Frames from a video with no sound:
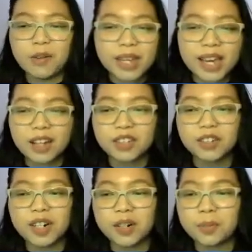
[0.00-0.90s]
knowing how
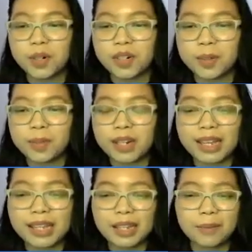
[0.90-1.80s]
to run a program in
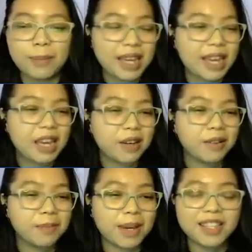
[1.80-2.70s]
it, and
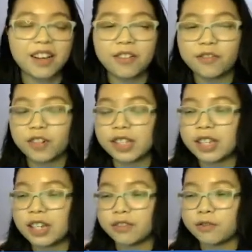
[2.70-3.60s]
making myself
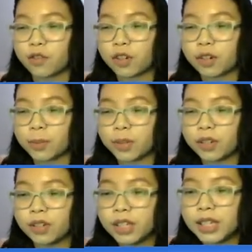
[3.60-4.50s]
really
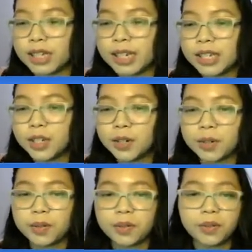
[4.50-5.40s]
comfortable.
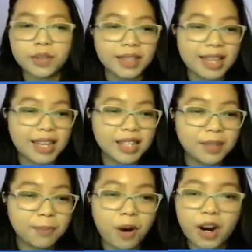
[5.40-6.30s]
So
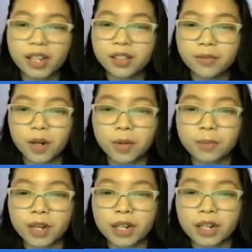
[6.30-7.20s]
this part
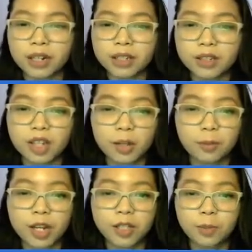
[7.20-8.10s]
from
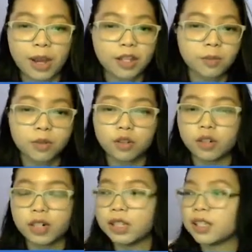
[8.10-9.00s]
JetBrains PyCharm
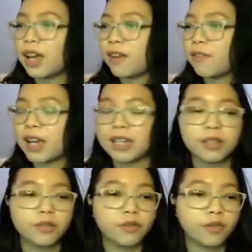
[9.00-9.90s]
tutorials, I find
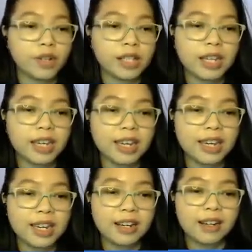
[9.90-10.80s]
this really
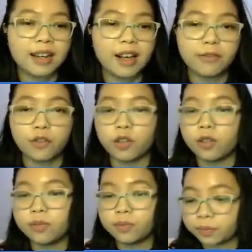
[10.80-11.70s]

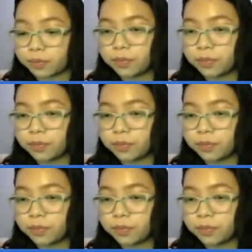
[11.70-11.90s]
helpful.